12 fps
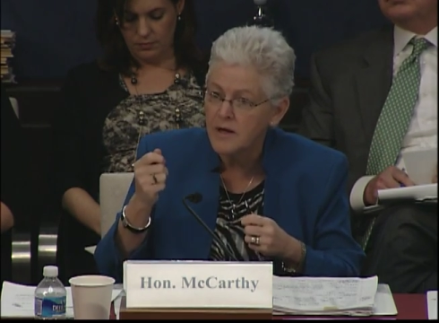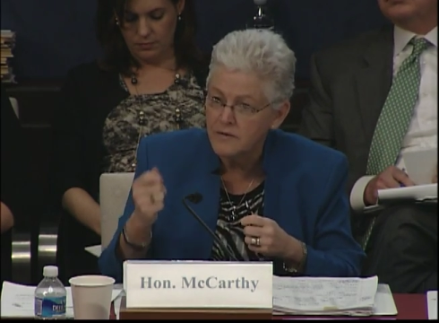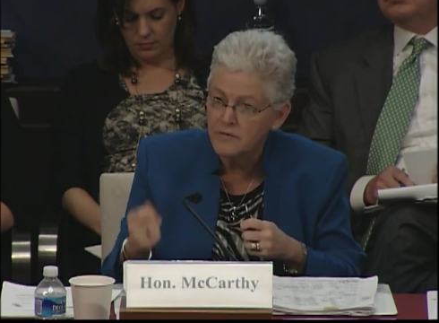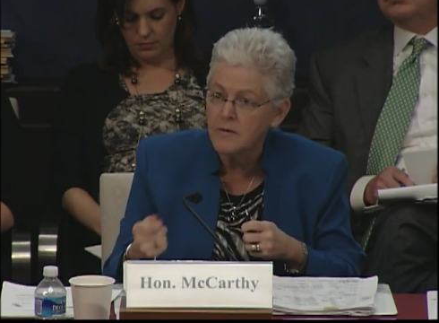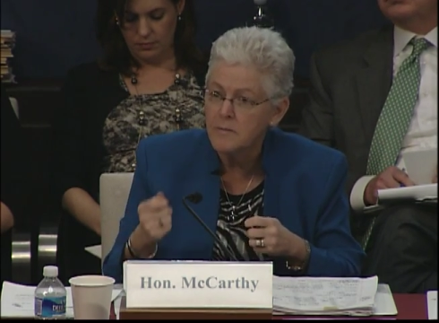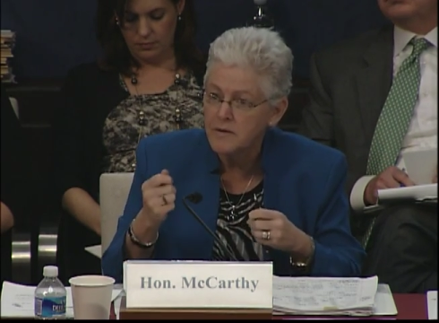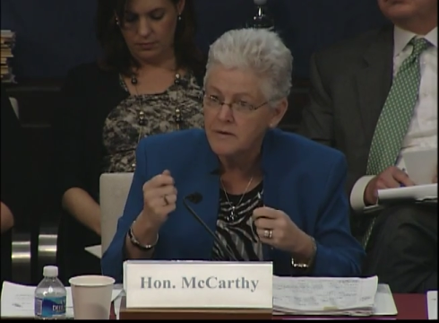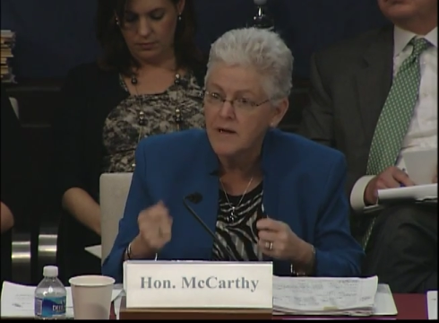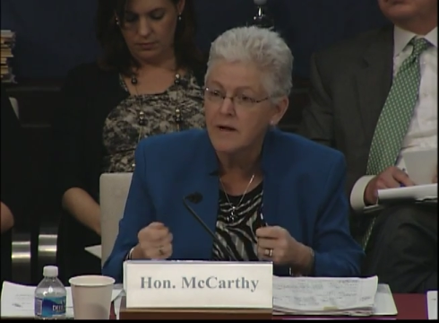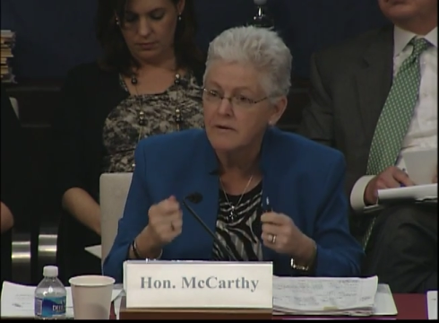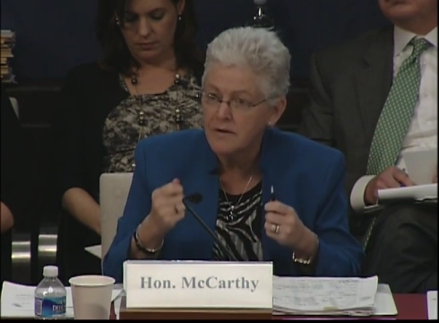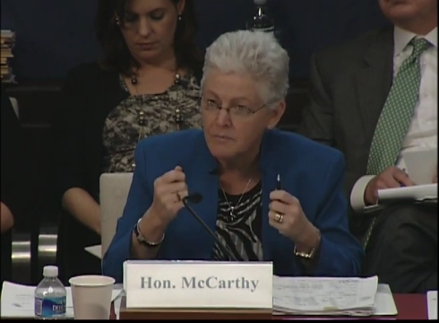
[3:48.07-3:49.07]
Speaker 1: a
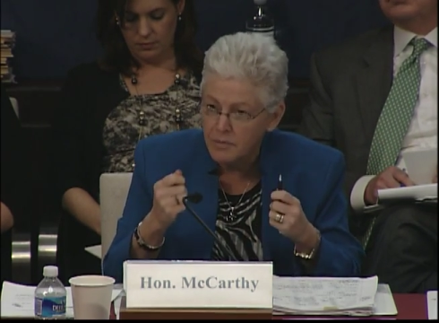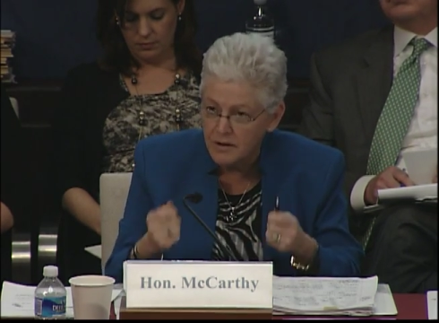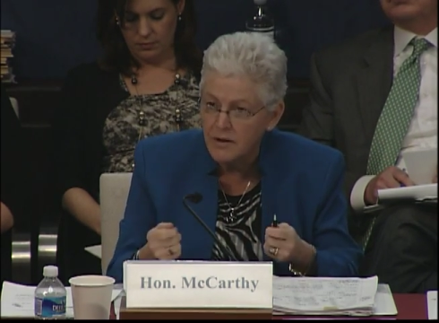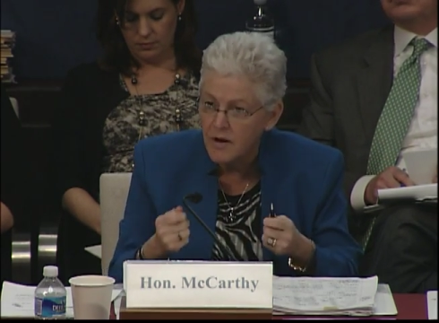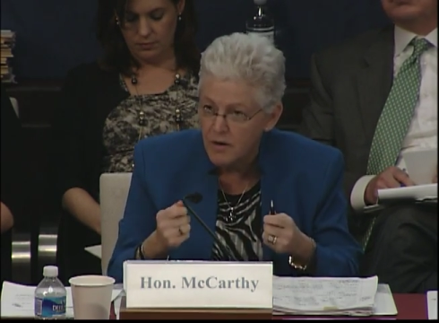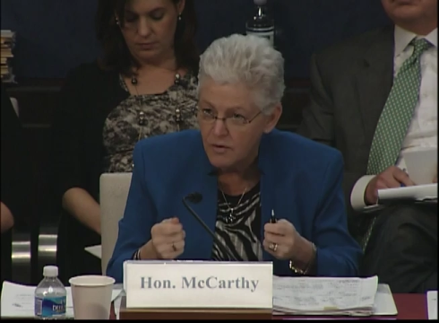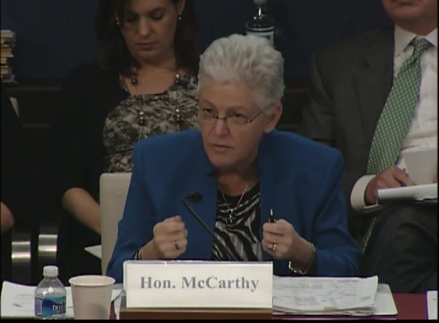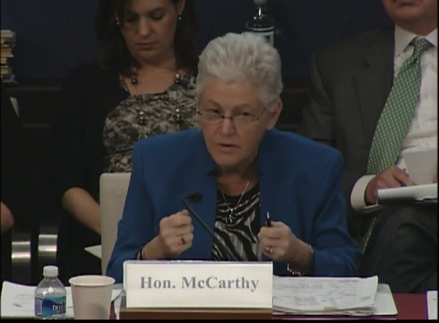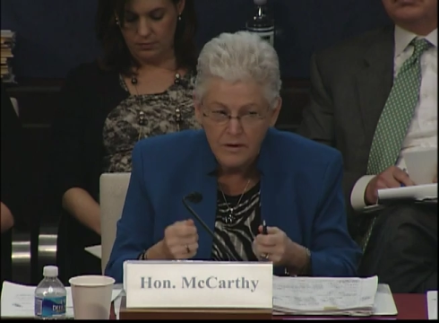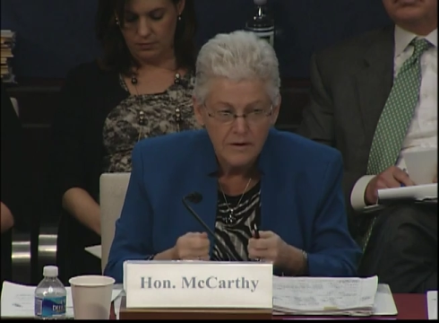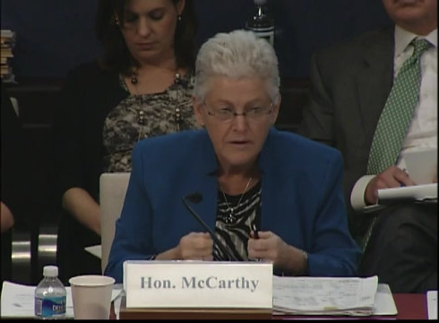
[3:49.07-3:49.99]
tributary below